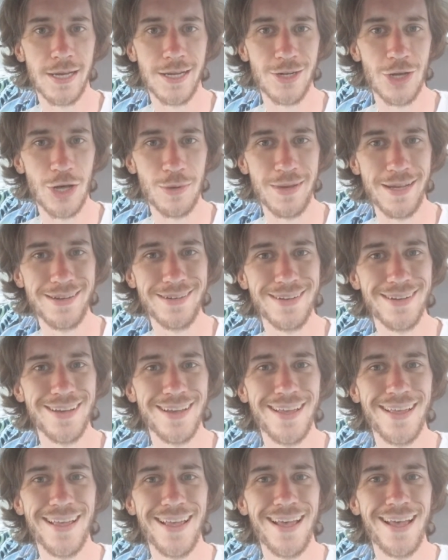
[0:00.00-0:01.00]
You know what I
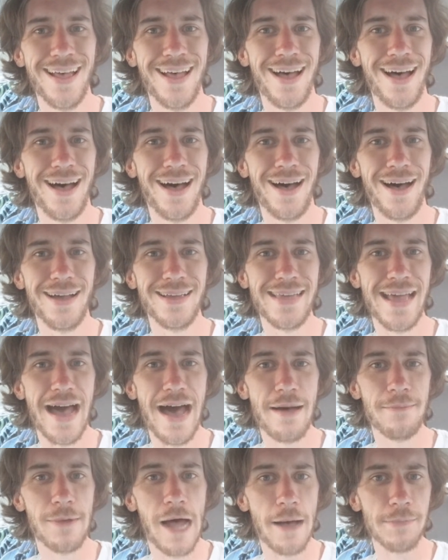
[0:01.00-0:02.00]
mean? Yeah,
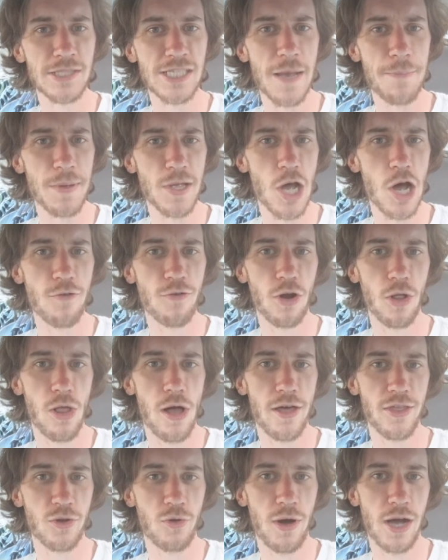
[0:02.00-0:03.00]
I'm skipping over a lot
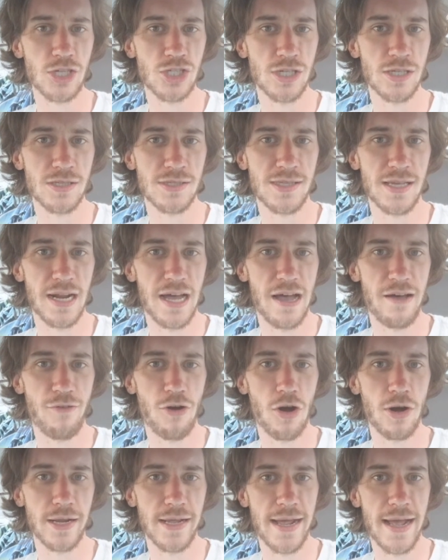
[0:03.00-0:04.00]
of the questions that I've
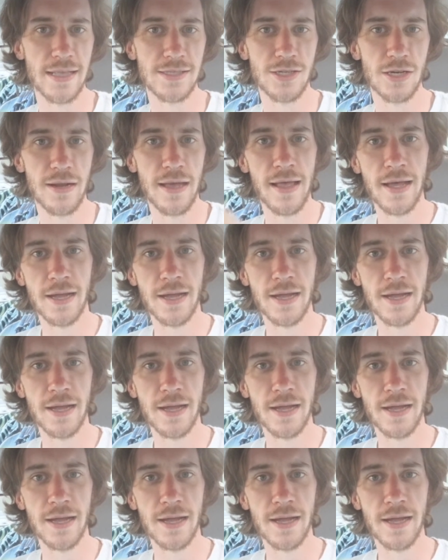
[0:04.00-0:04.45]
already answered.